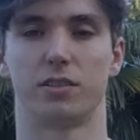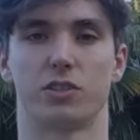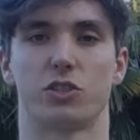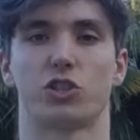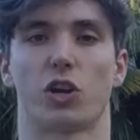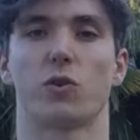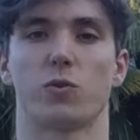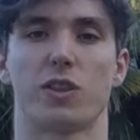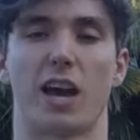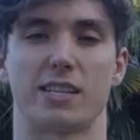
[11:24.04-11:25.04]
So
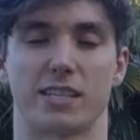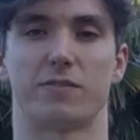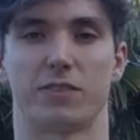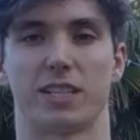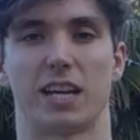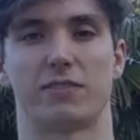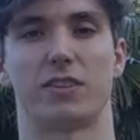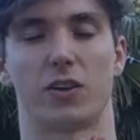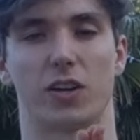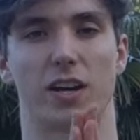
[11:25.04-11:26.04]
that is it for today's
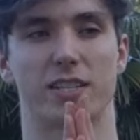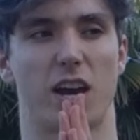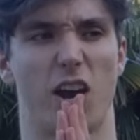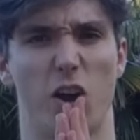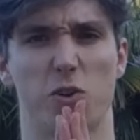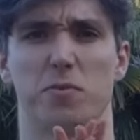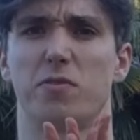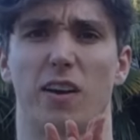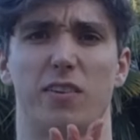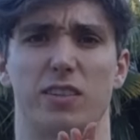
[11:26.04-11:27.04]
video, guys. I hope you
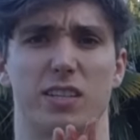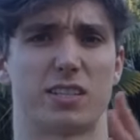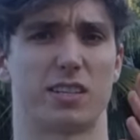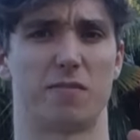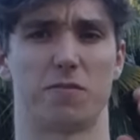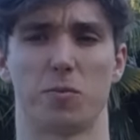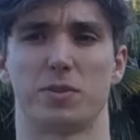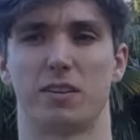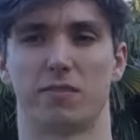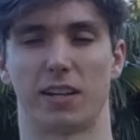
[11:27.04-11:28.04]
found this
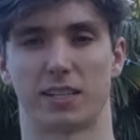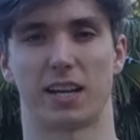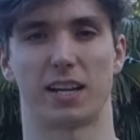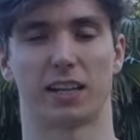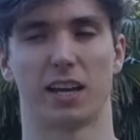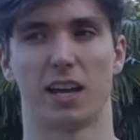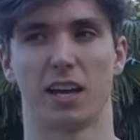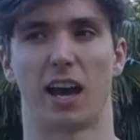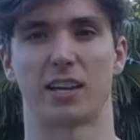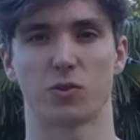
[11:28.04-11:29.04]
informative and entertaining.
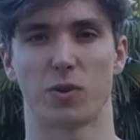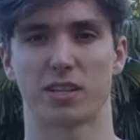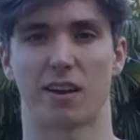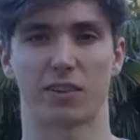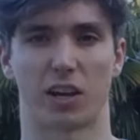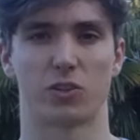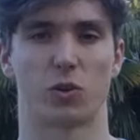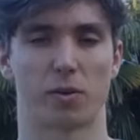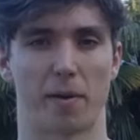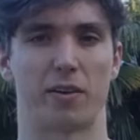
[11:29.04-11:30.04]
As always, everything I
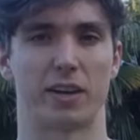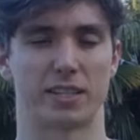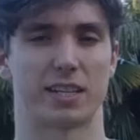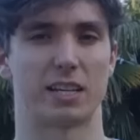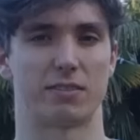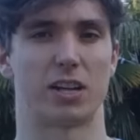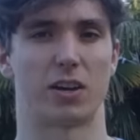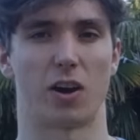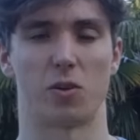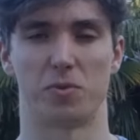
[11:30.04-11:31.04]
talk about in today's
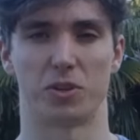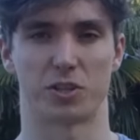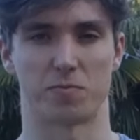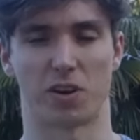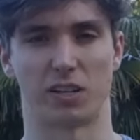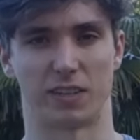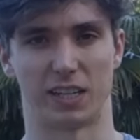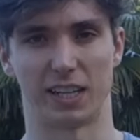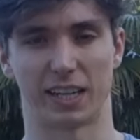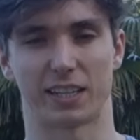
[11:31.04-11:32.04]
video, I'll put some relevant
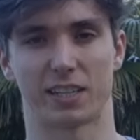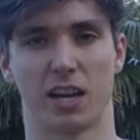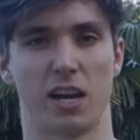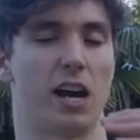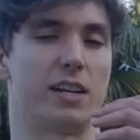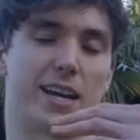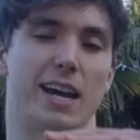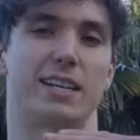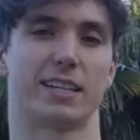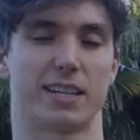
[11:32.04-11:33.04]
links under
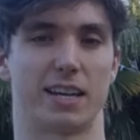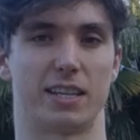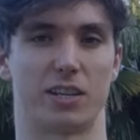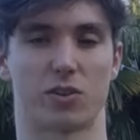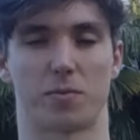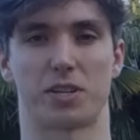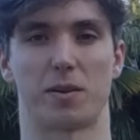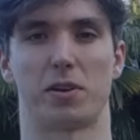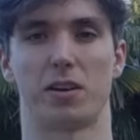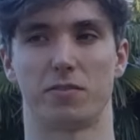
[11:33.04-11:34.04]
headings in the description
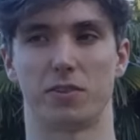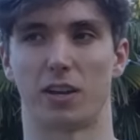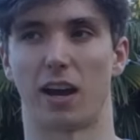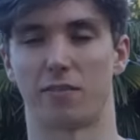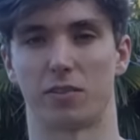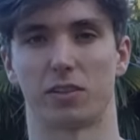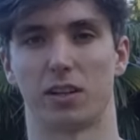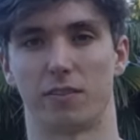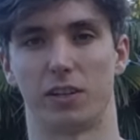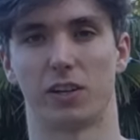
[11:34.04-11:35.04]
down below for you to have
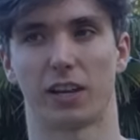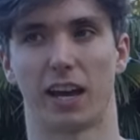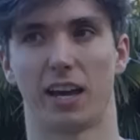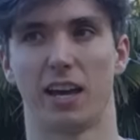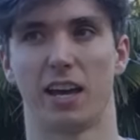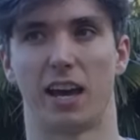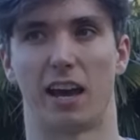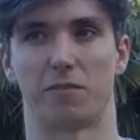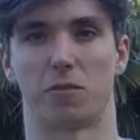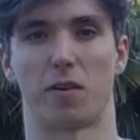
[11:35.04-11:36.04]
another look at
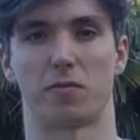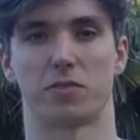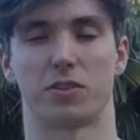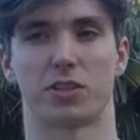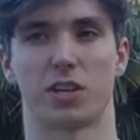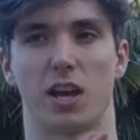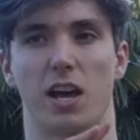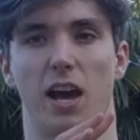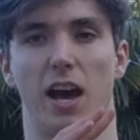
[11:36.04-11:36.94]
and for reference.